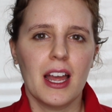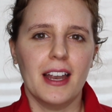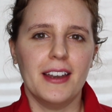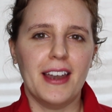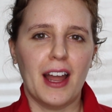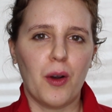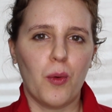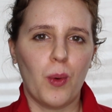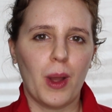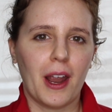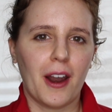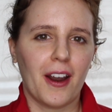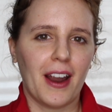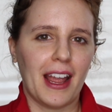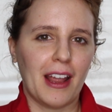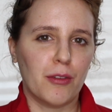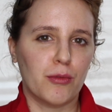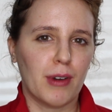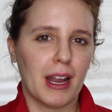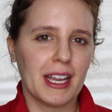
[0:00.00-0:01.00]
Now, where
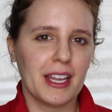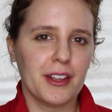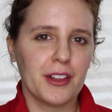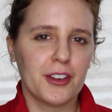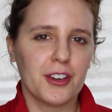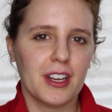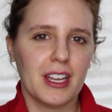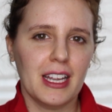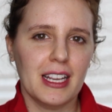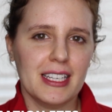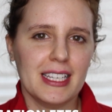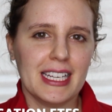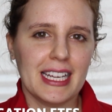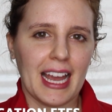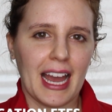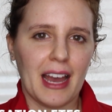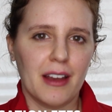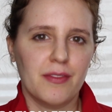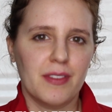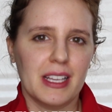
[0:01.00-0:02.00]
a regular
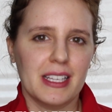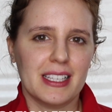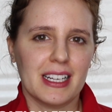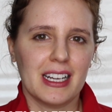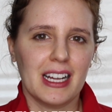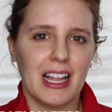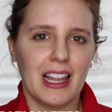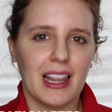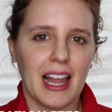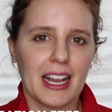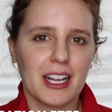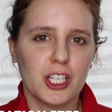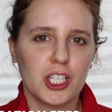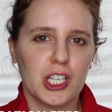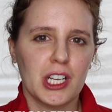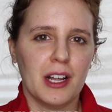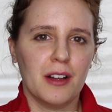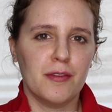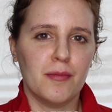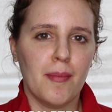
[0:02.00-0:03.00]
ETF is a
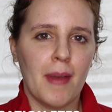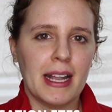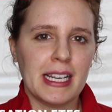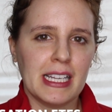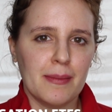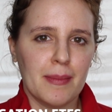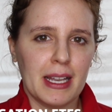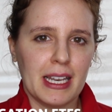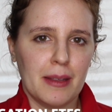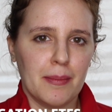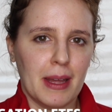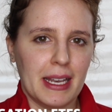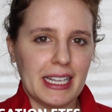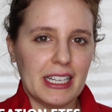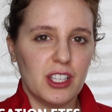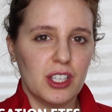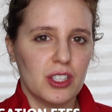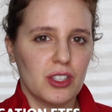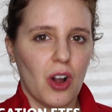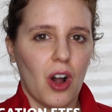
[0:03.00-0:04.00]
collection of
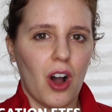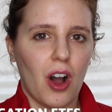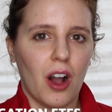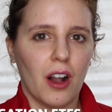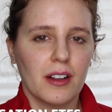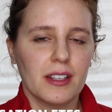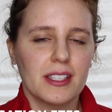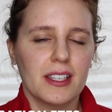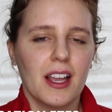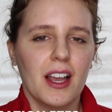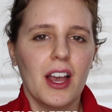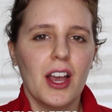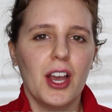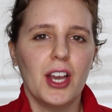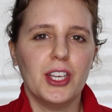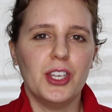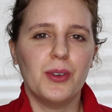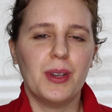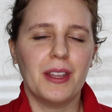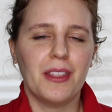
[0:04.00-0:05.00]
many stocks,
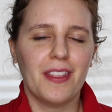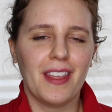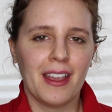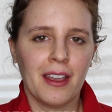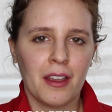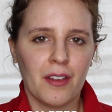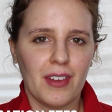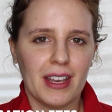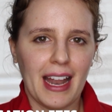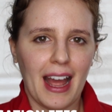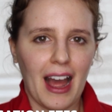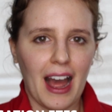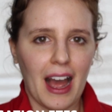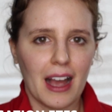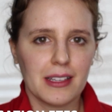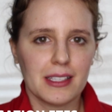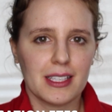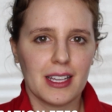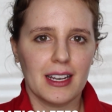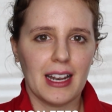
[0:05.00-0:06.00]
you can think of an
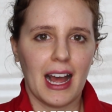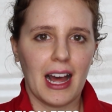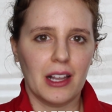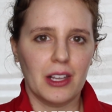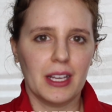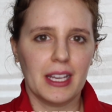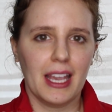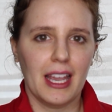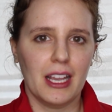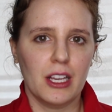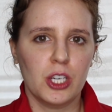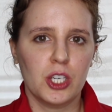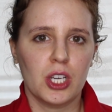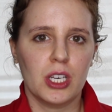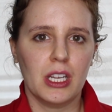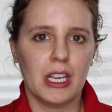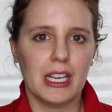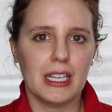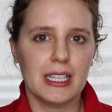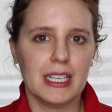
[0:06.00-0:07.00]
asset
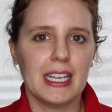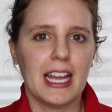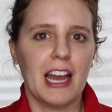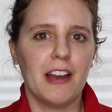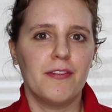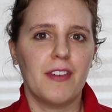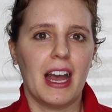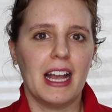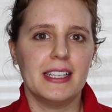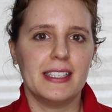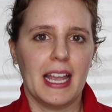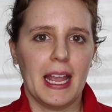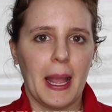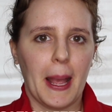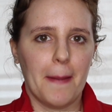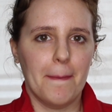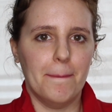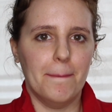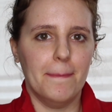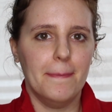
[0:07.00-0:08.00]
allocation ETF as
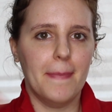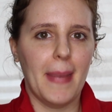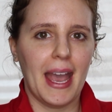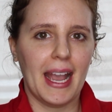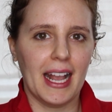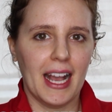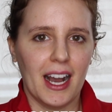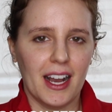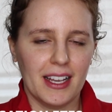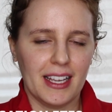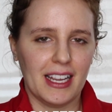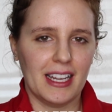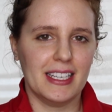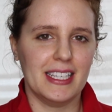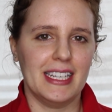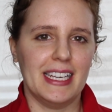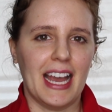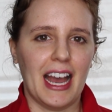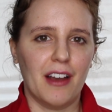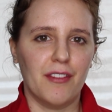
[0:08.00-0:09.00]
a mega
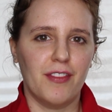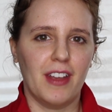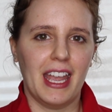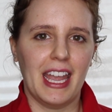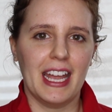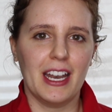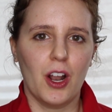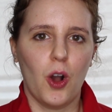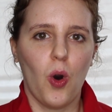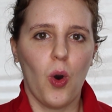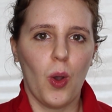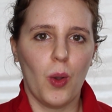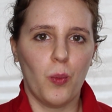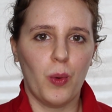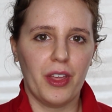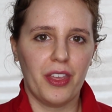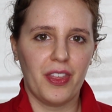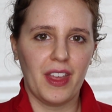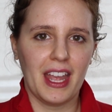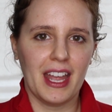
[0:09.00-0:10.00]
ETF.
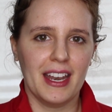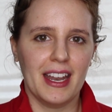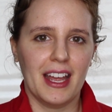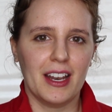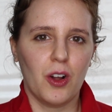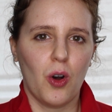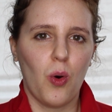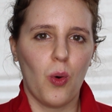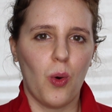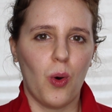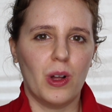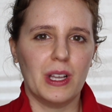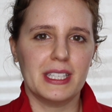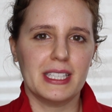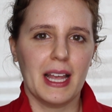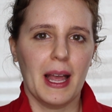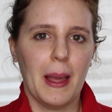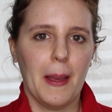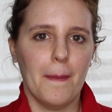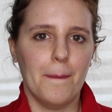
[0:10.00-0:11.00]
Within it
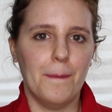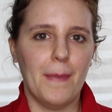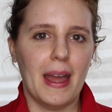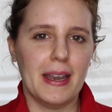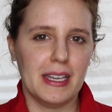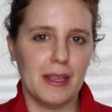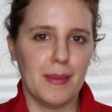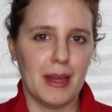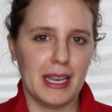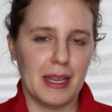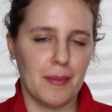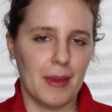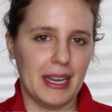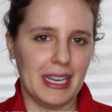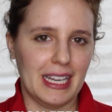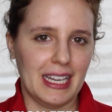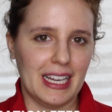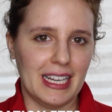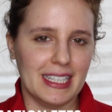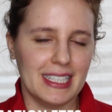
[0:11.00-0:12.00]
holds many
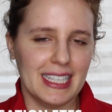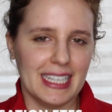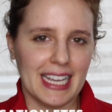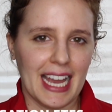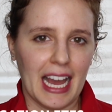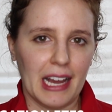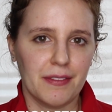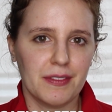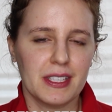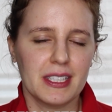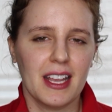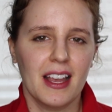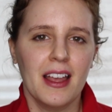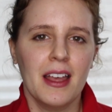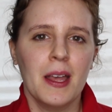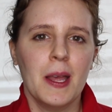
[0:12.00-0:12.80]
ETFs.